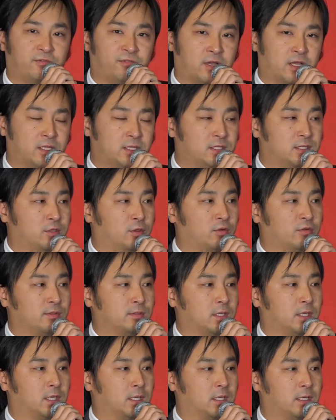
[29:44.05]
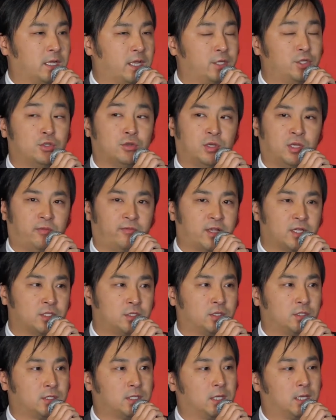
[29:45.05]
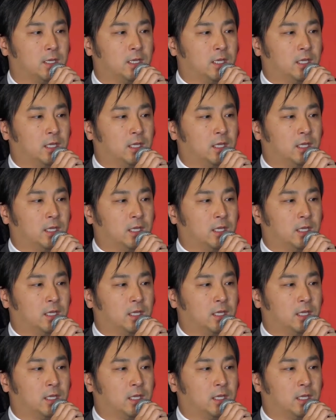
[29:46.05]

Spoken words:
funds, angel investors.